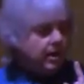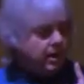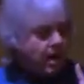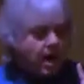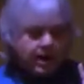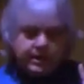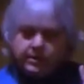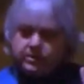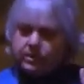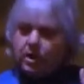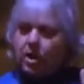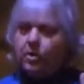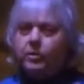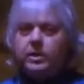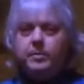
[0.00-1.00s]
God has
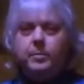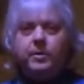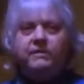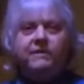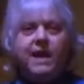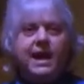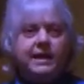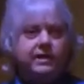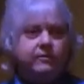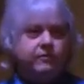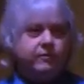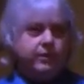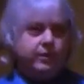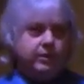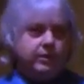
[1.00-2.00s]
already provided
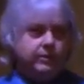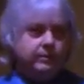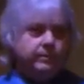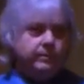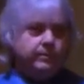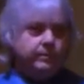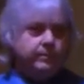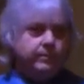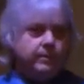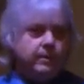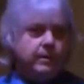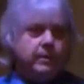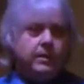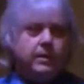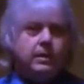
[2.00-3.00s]
for you.
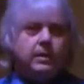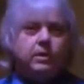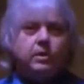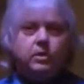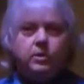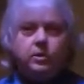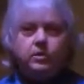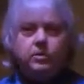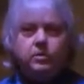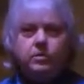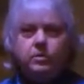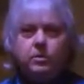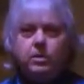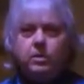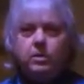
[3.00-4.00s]

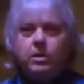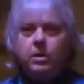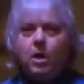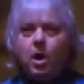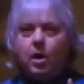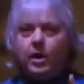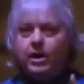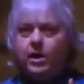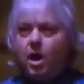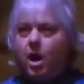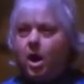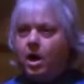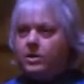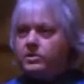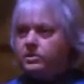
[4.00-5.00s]
You are an
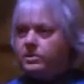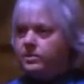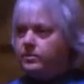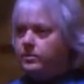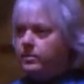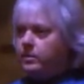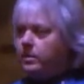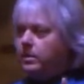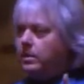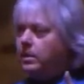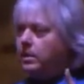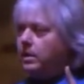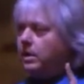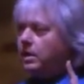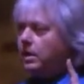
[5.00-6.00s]
awesome
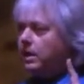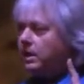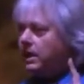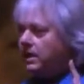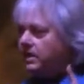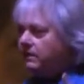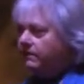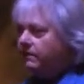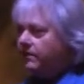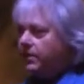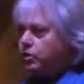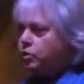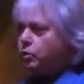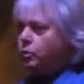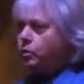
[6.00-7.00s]

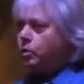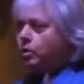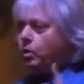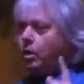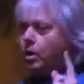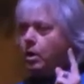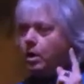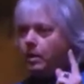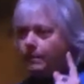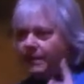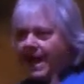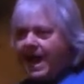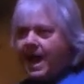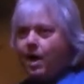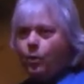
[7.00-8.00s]
individual
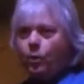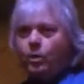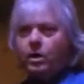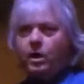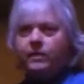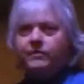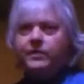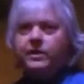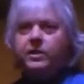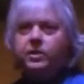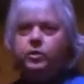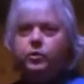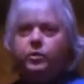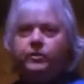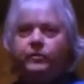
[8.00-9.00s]
power of the
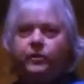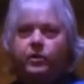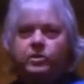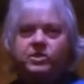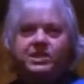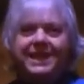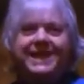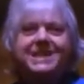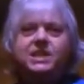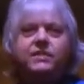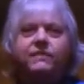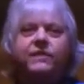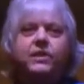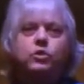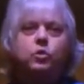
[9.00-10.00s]
universe,
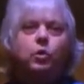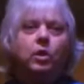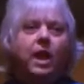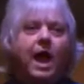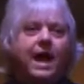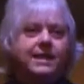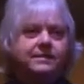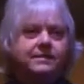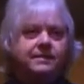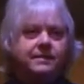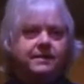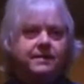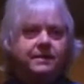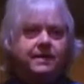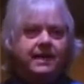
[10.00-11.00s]

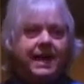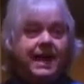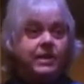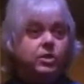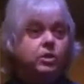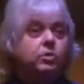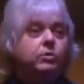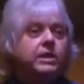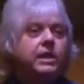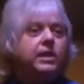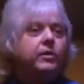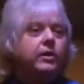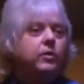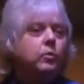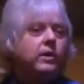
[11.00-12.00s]
individualized. And you
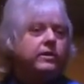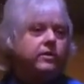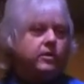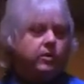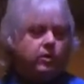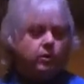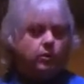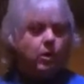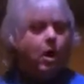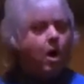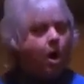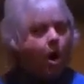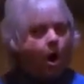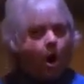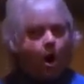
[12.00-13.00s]
carry with you
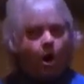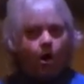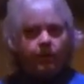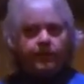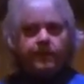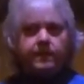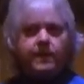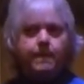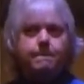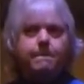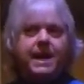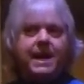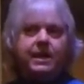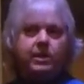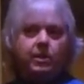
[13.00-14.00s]
all that the
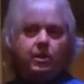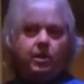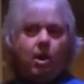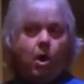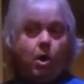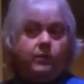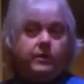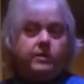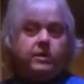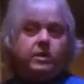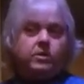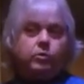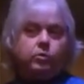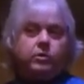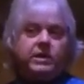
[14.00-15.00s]
Maker, all that the
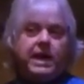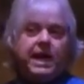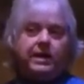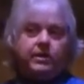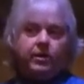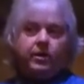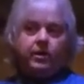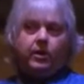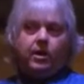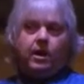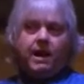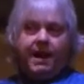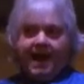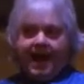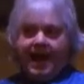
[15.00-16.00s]
Creator
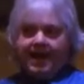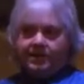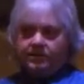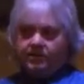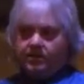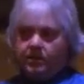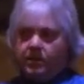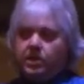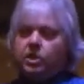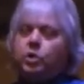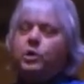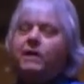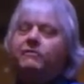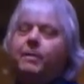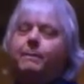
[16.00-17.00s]
has.
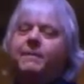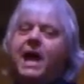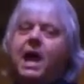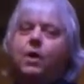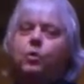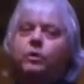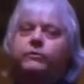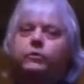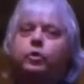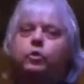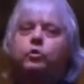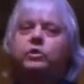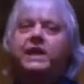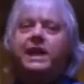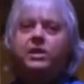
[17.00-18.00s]
You have the power of
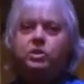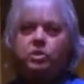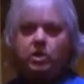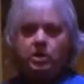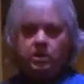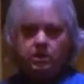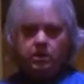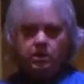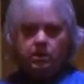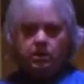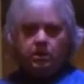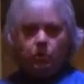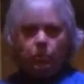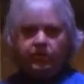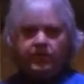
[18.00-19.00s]
creation
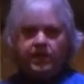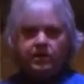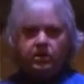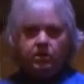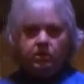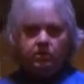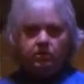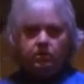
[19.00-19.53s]
within you.